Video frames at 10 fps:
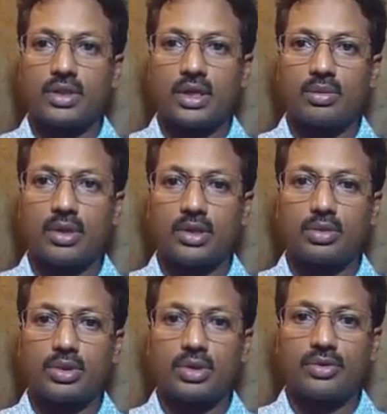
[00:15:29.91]
Example,
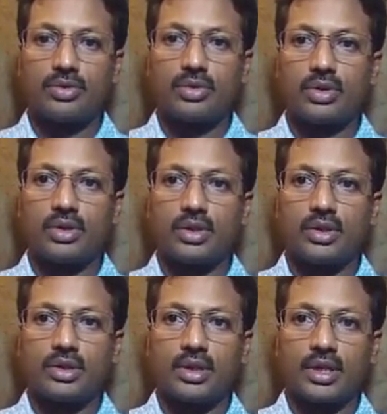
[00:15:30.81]
I switch off
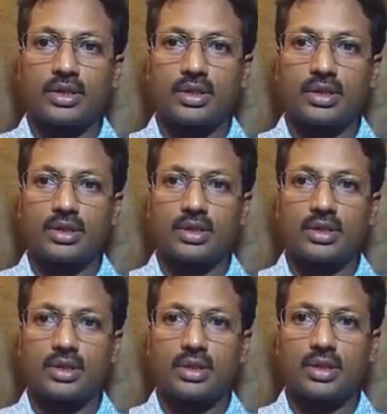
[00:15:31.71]
these
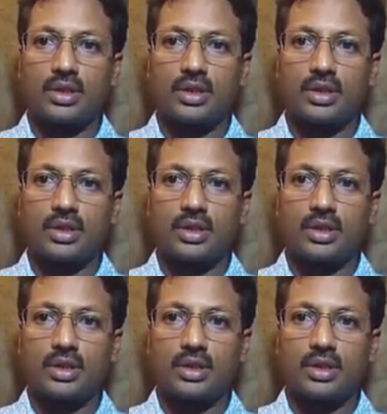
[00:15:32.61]
axes